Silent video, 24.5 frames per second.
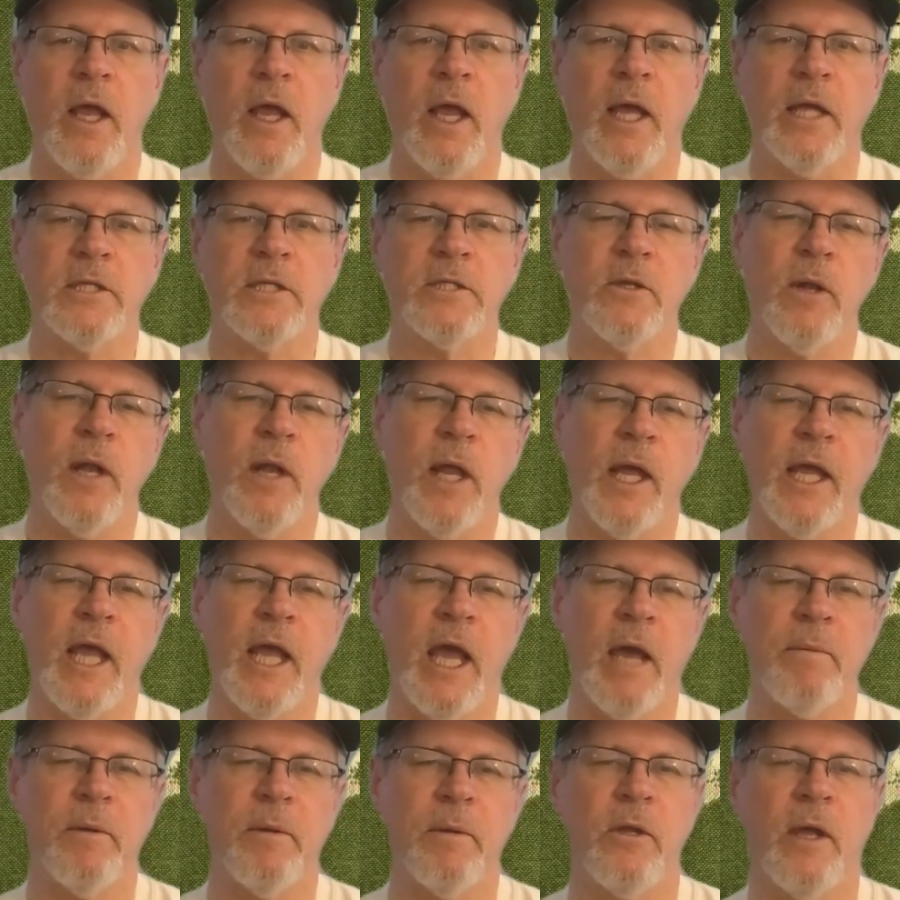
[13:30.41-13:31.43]
And so like
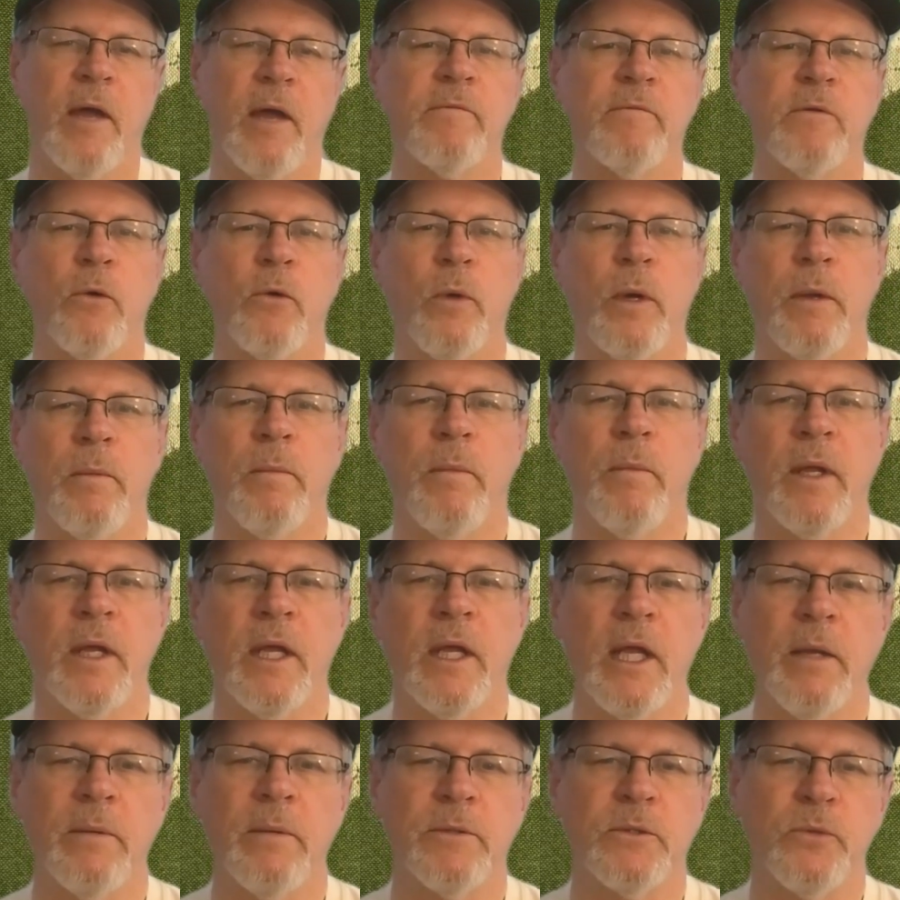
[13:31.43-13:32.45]
Apba, you have to
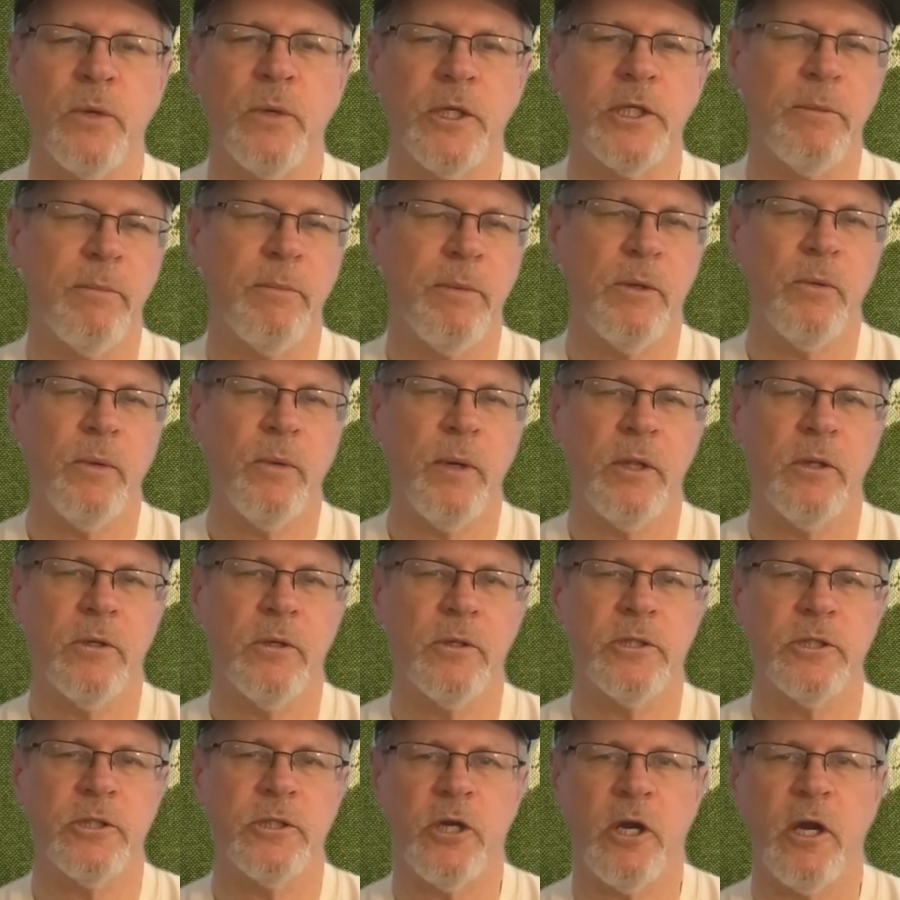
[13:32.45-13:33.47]
keep switching between
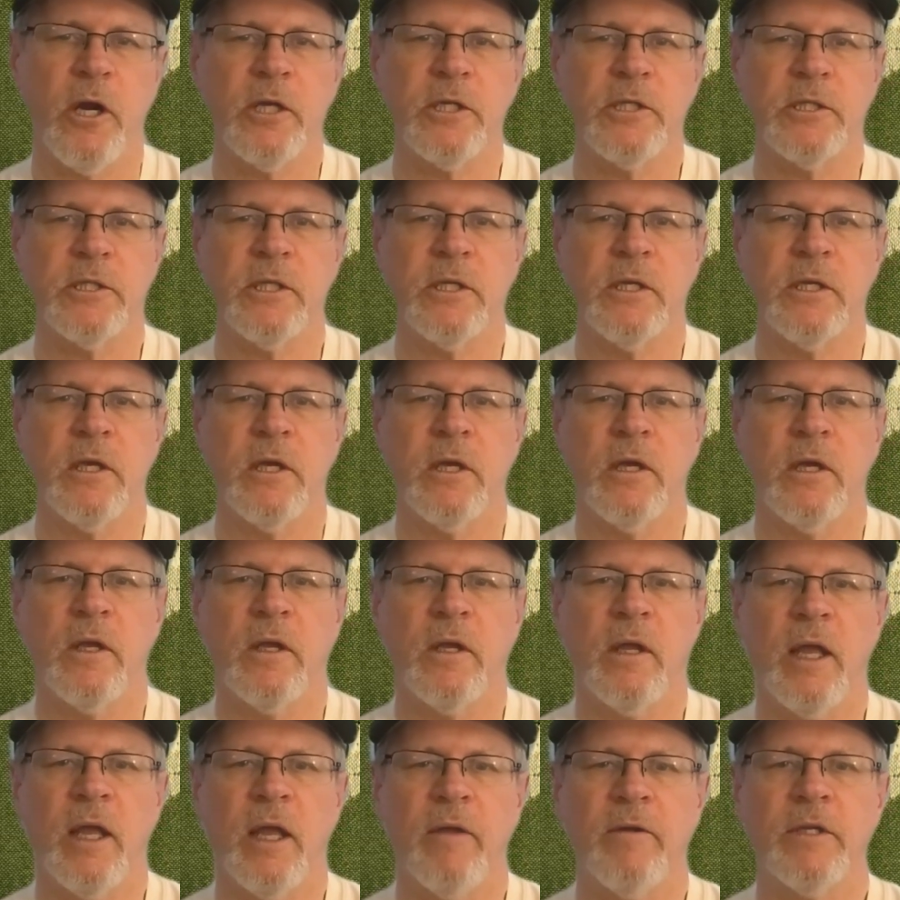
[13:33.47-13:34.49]
those charts
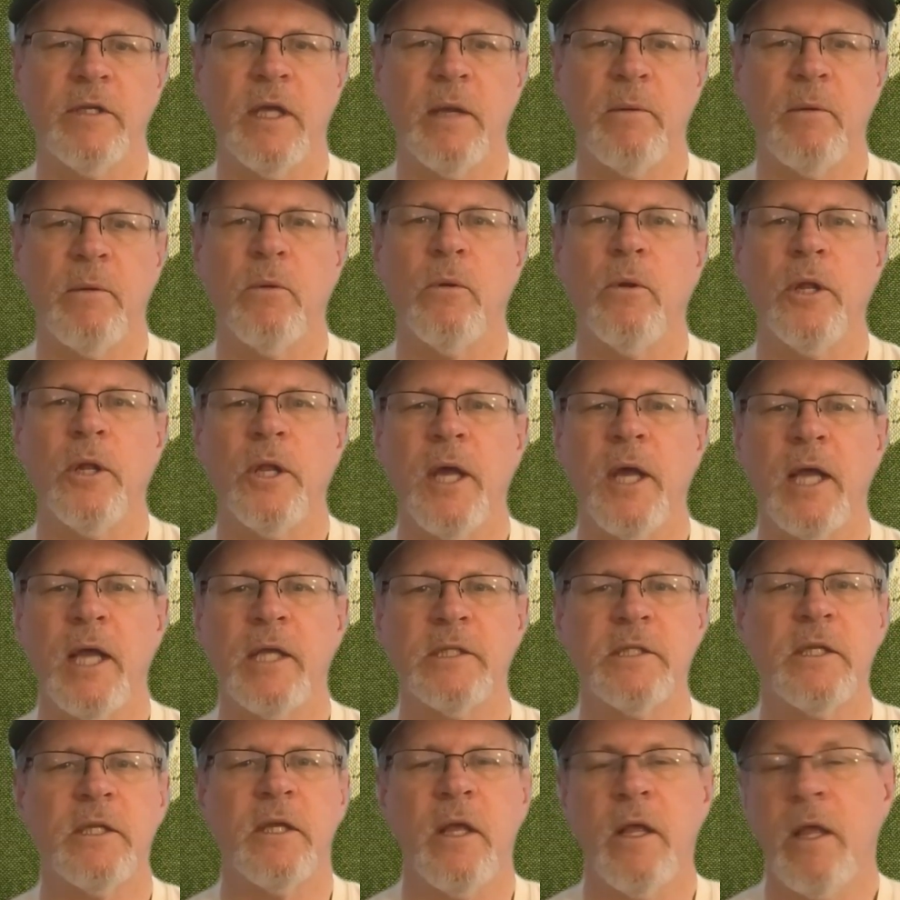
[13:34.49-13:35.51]
every time you roll the
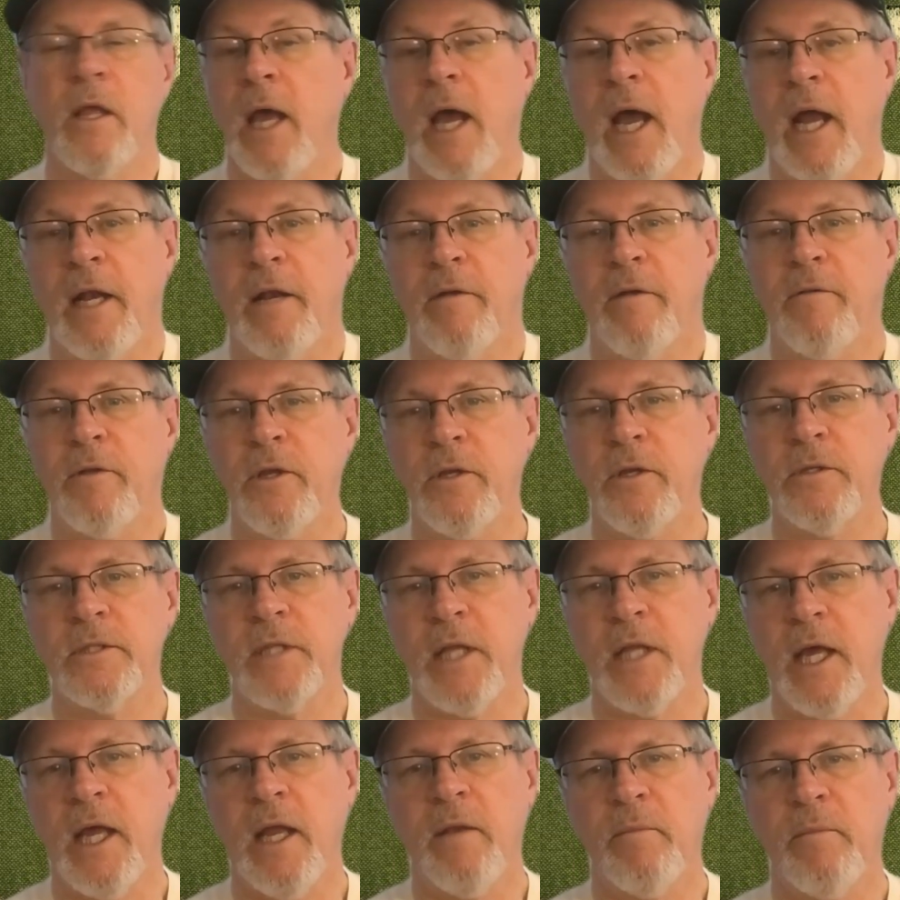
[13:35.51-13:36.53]
dice. I never use
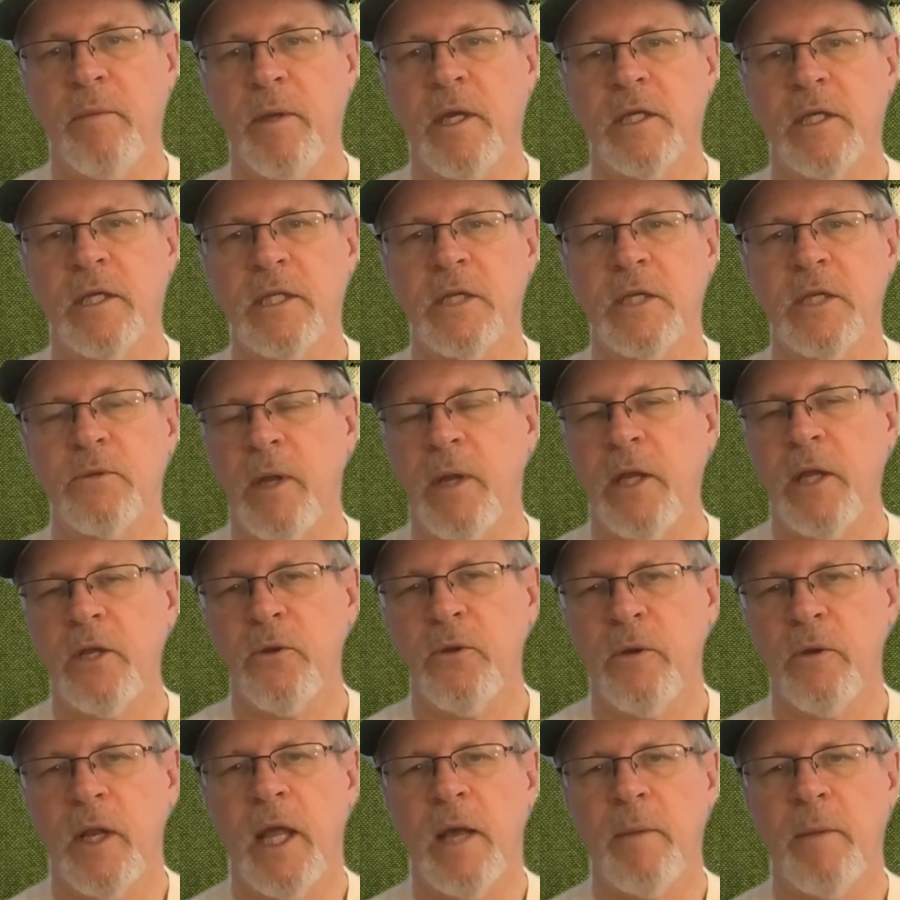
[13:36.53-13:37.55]
that because that's what I do
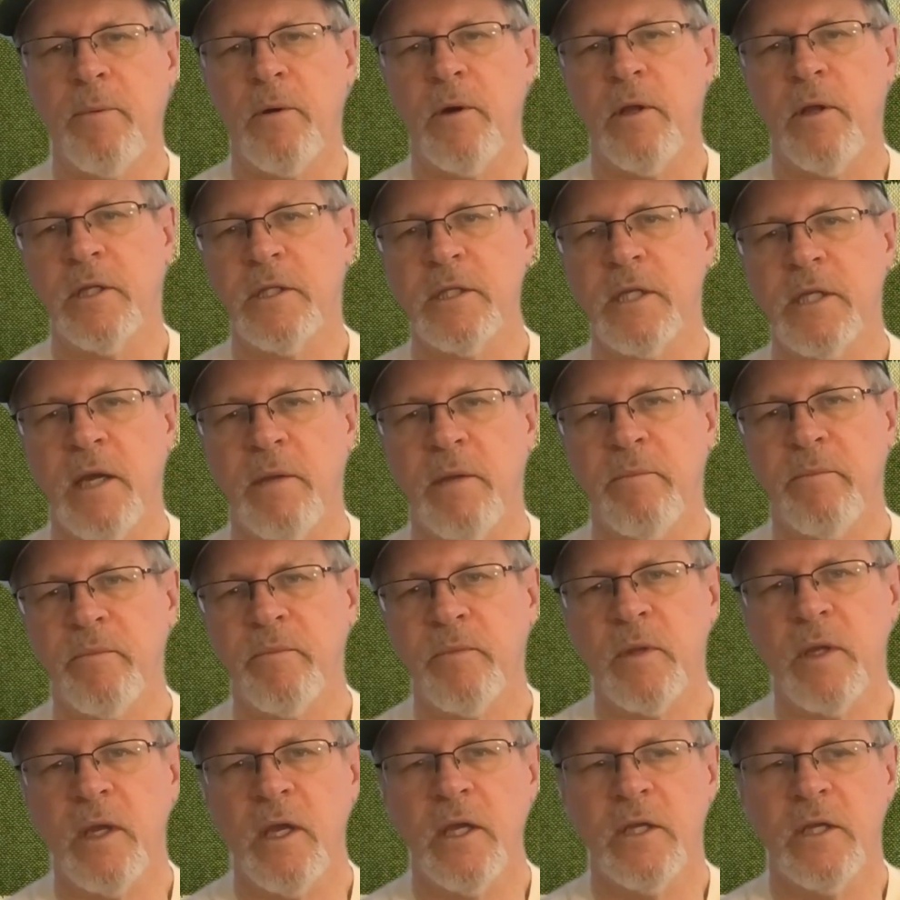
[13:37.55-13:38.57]
in Apba all the time.
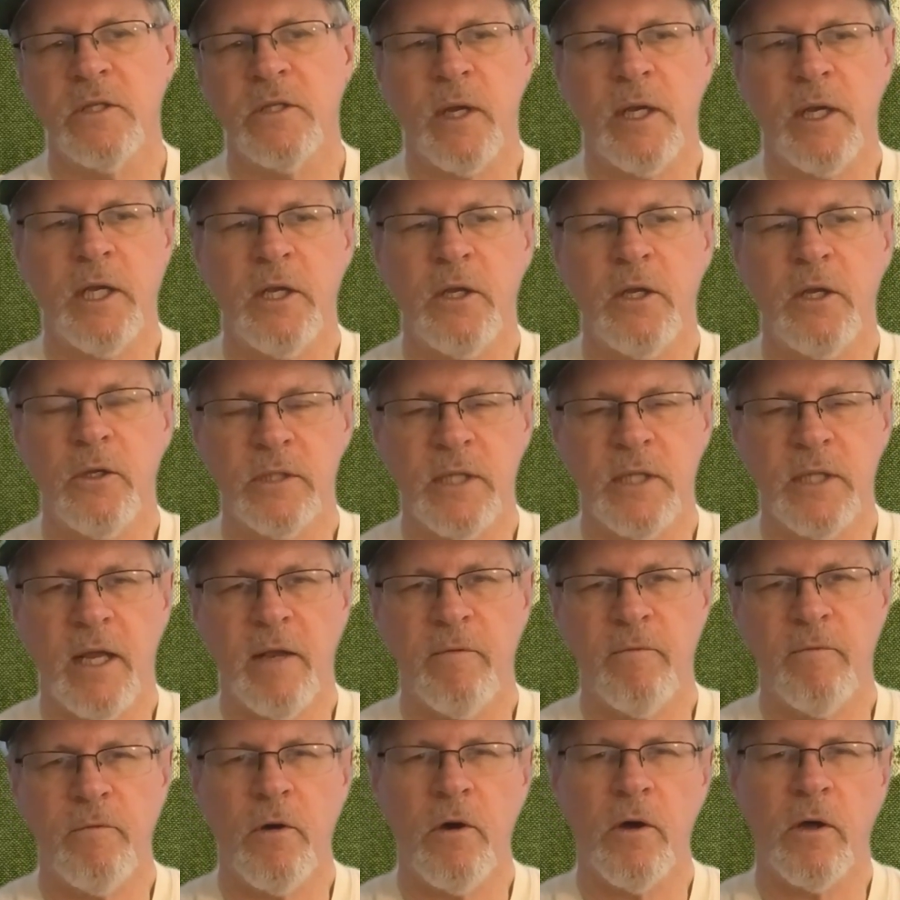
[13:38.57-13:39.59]
So I didn't use that
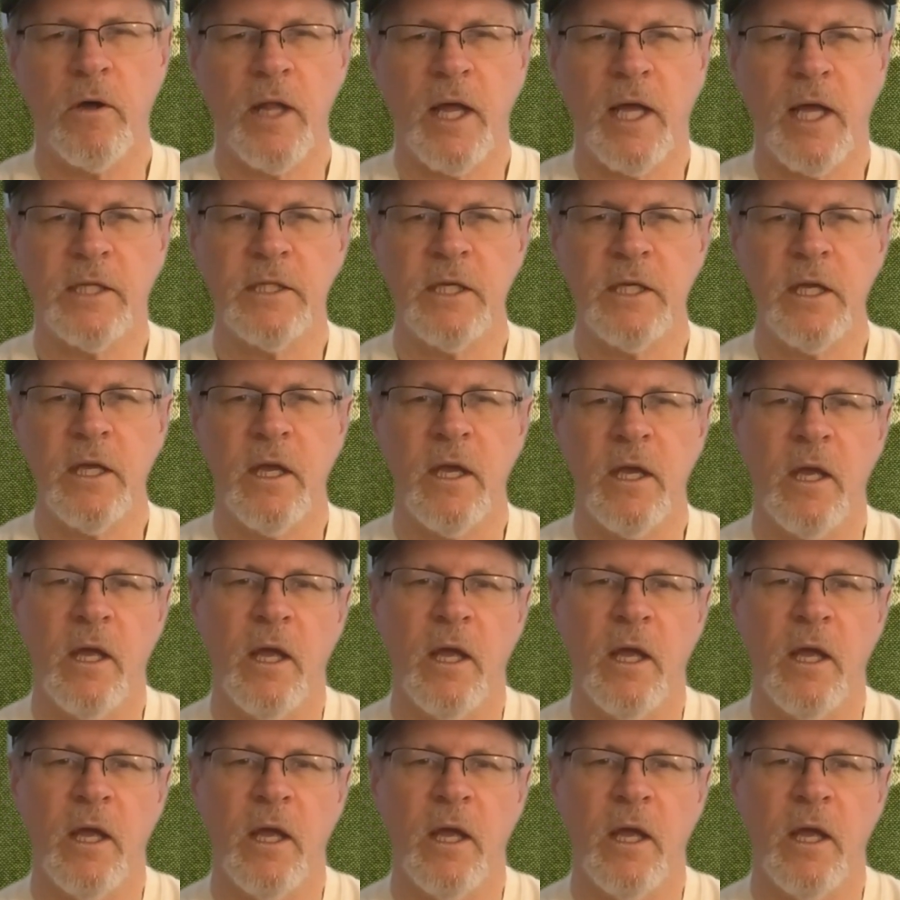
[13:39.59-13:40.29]
in Fall Classic.